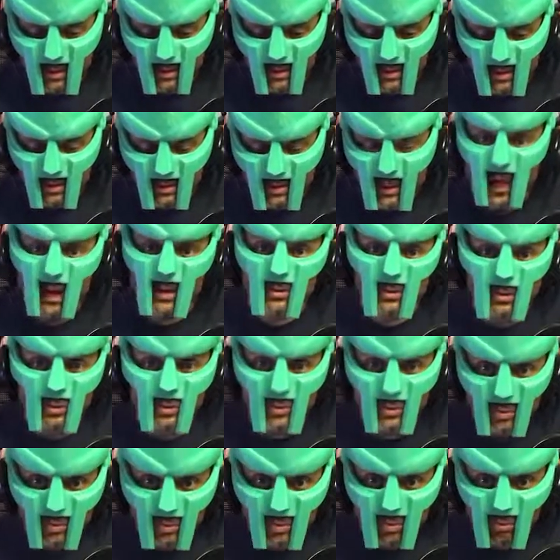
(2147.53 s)

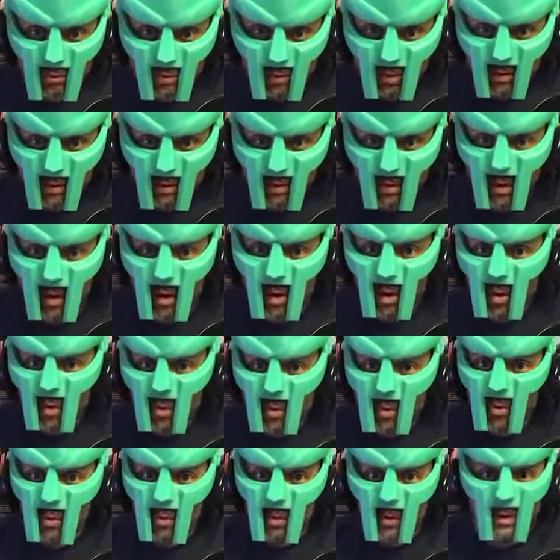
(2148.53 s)
tasks to run,
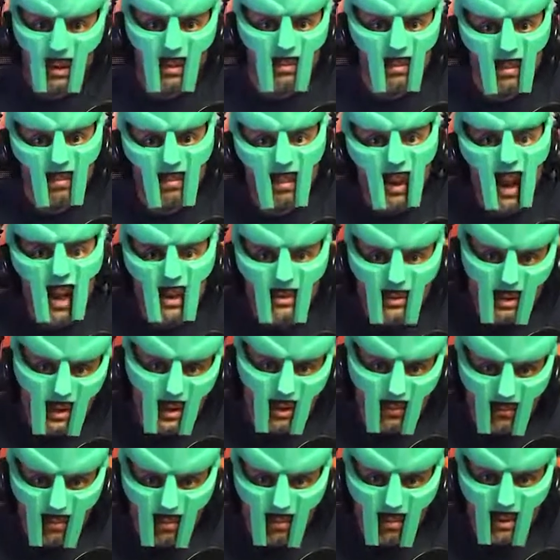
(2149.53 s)
or it could be passing
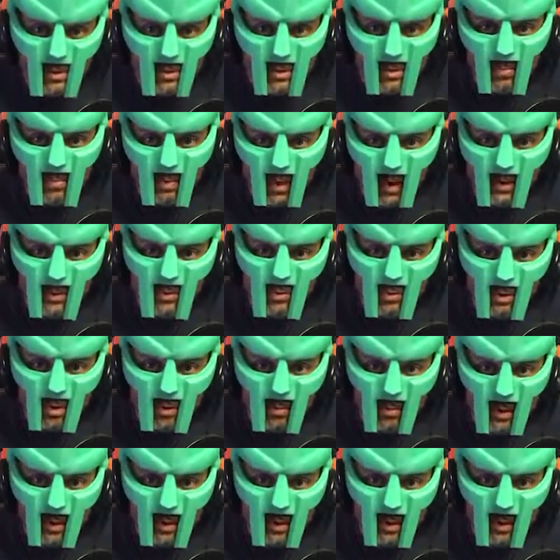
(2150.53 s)
information back to a command